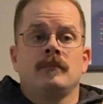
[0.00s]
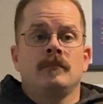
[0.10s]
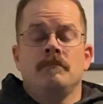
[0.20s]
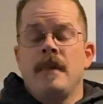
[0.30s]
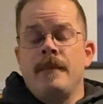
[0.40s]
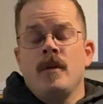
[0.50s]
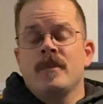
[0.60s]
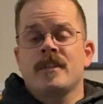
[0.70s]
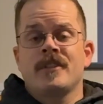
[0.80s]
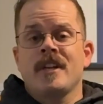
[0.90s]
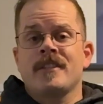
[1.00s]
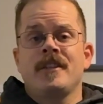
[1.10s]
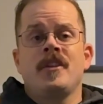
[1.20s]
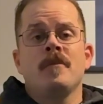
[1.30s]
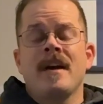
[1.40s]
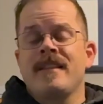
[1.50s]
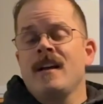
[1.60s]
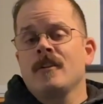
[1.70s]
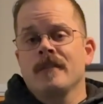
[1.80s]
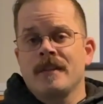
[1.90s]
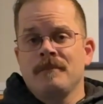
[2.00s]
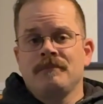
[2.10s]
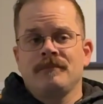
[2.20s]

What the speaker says: Maybe it was suggested to you by the algorithm.